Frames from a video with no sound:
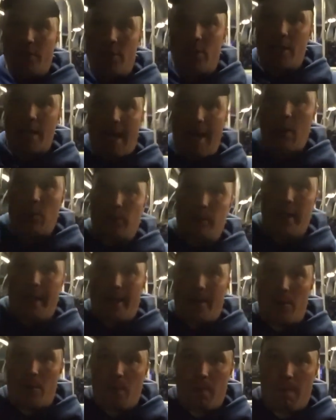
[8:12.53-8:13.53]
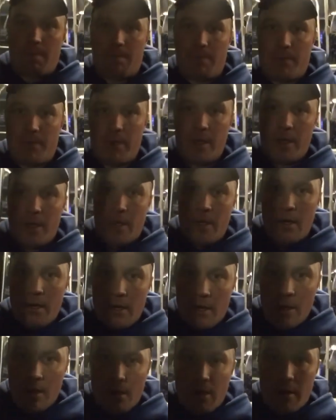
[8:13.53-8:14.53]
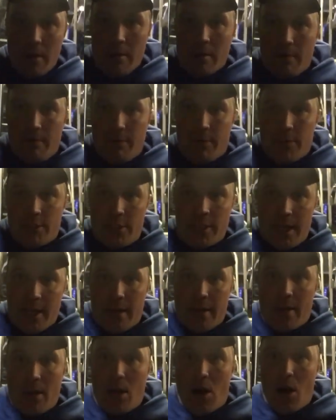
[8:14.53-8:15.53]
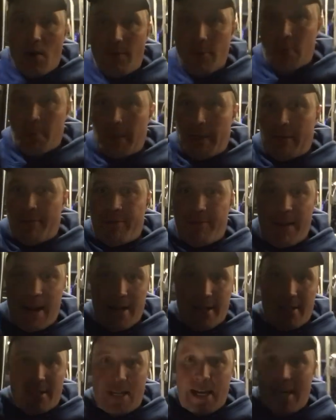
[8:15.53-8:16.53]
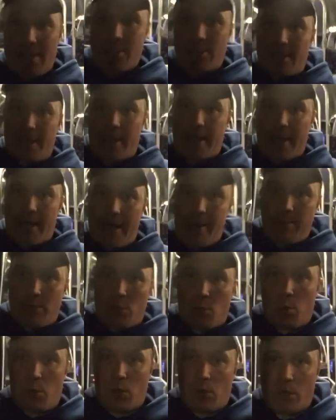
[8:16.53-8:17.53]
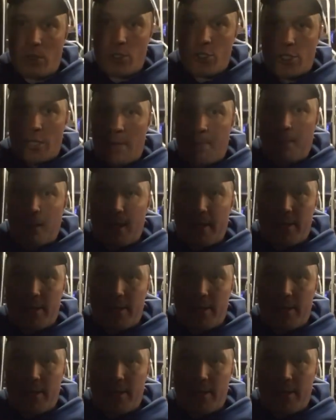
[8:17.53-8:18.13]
Town 0. The second half has been a fantastic game to watch. They played